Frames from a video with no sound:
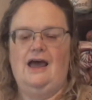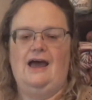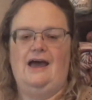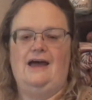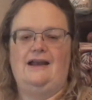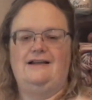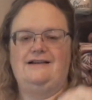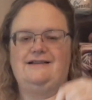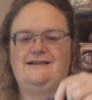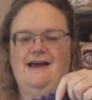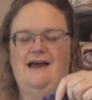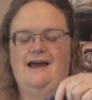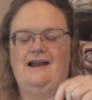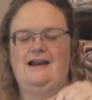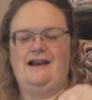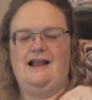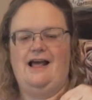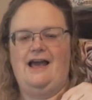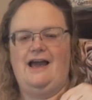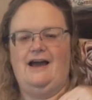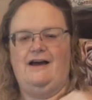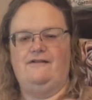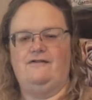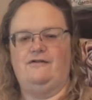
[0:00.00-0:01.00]
and a
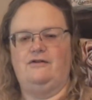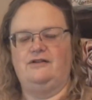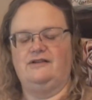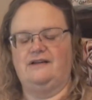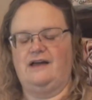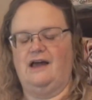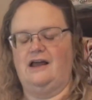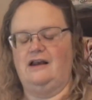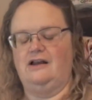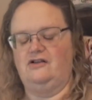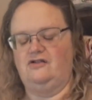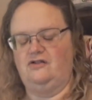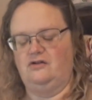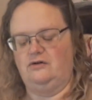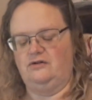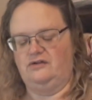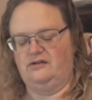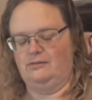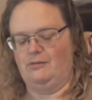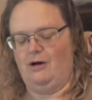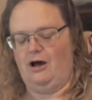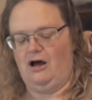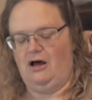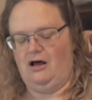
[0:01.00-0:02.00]
10.5 was kind of too
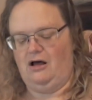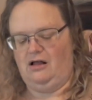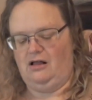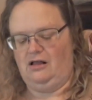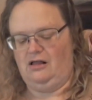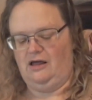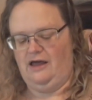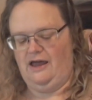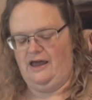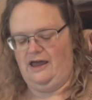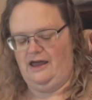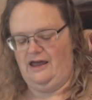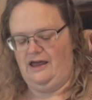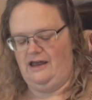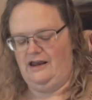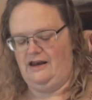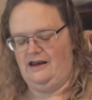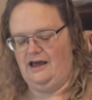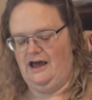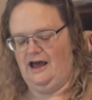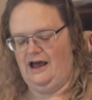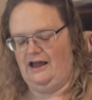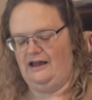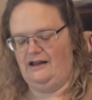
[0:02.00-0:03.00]
small,
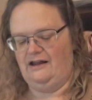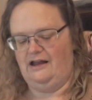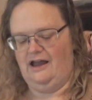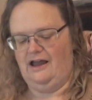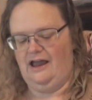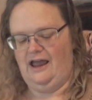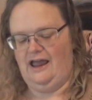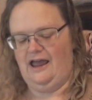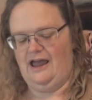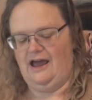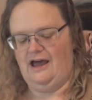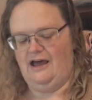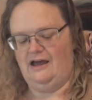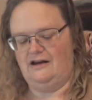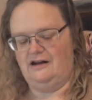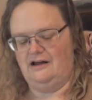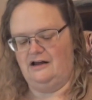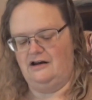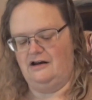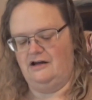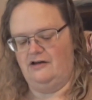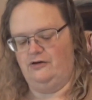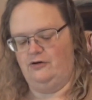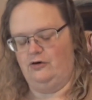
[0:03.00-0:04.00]
and I had
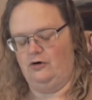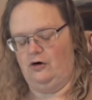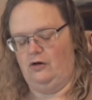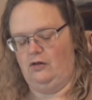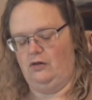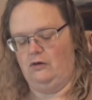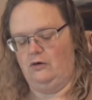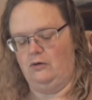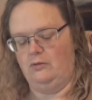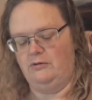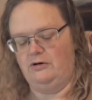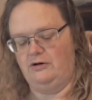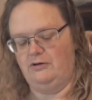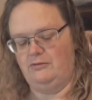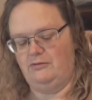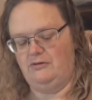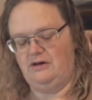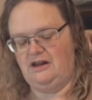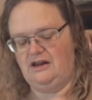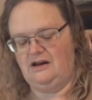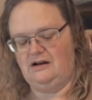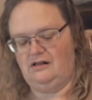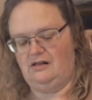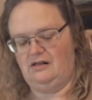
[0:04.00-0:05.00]
another aluminum
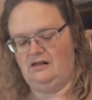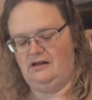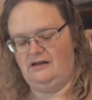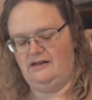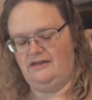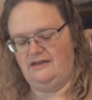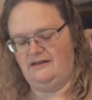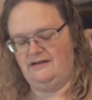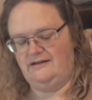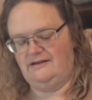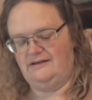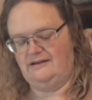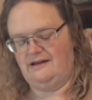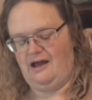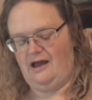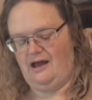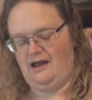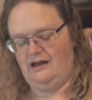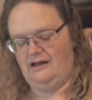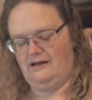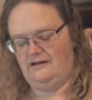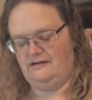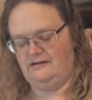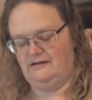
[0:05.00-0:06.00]
needle in this
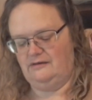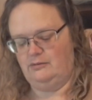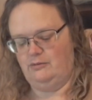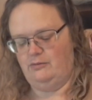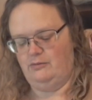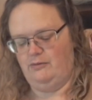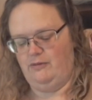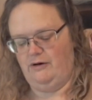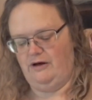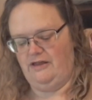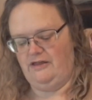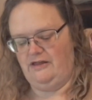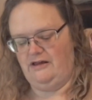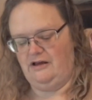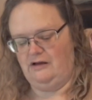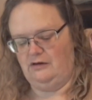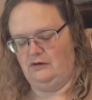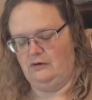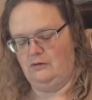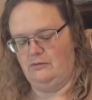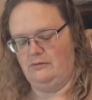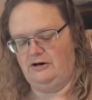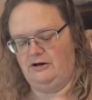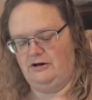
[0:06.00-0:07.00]
size, but the
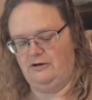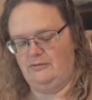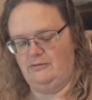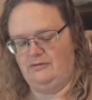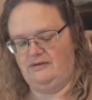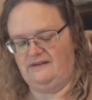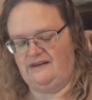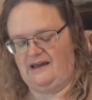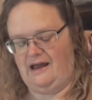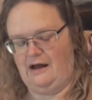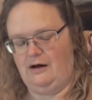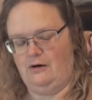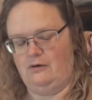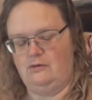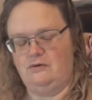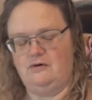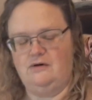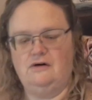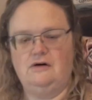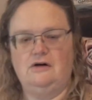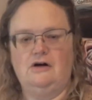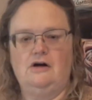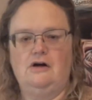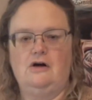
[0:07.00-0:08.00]
aluminum sound
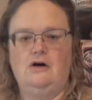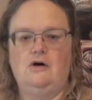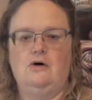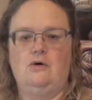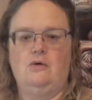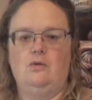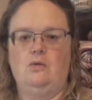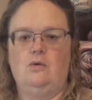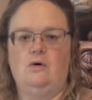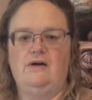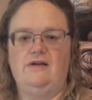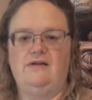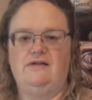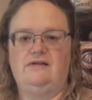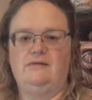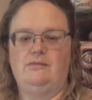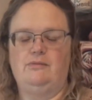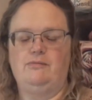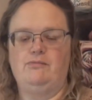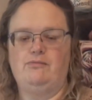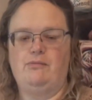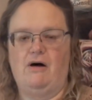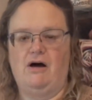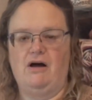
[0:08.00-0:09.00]
was
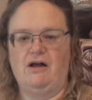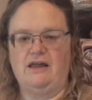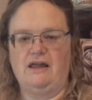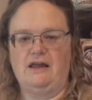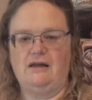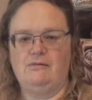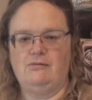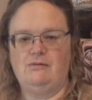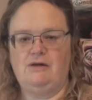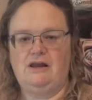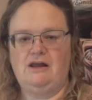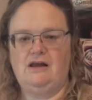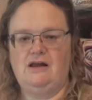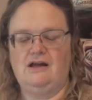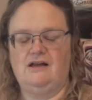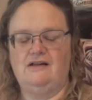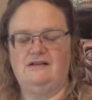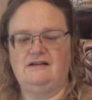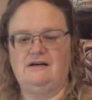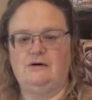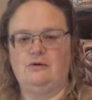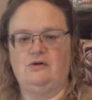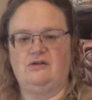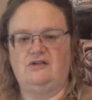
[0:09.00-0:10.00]
bugging me
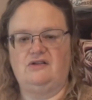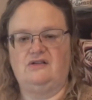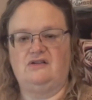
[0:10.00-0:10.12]
because it was